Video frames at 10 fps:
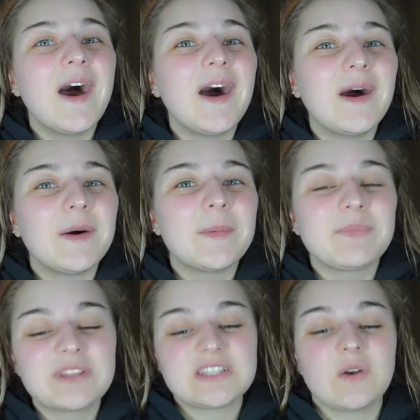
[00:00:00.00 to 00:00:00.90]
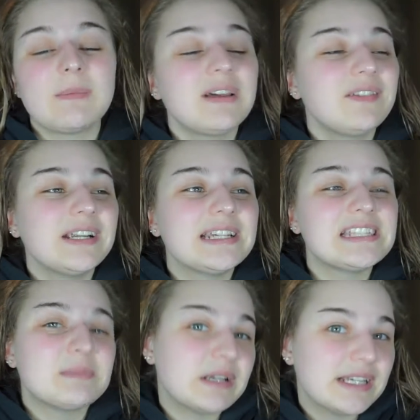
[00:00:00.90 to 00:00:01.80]
So I'm not very
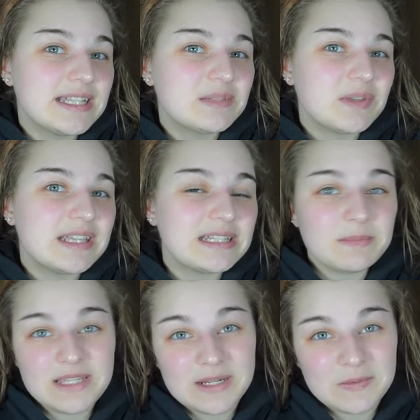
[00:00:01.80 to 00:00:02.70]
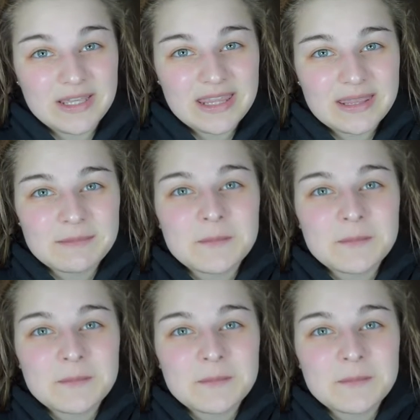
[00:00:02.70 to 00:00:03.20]
experienced with it to begin with,